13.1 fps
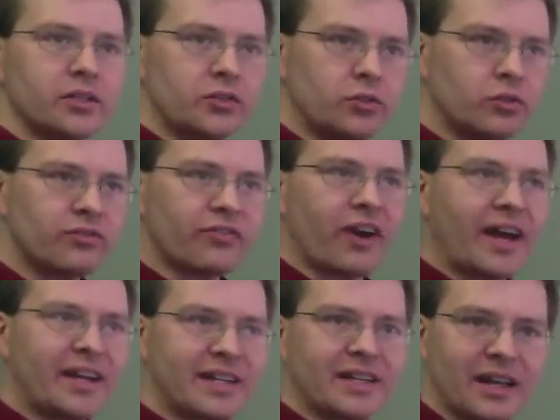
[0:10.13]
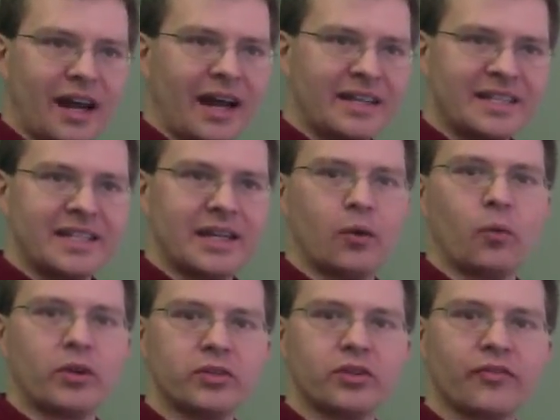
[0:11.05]
unified idea,
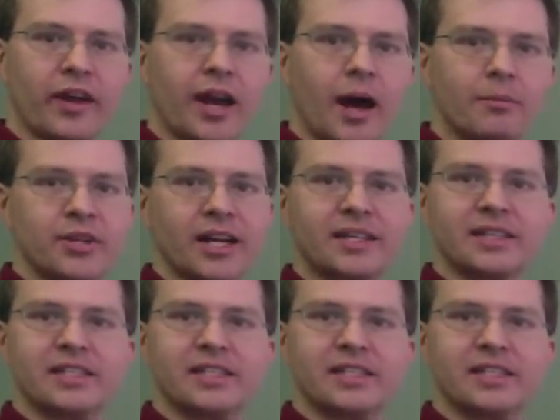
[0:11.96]
one unified object,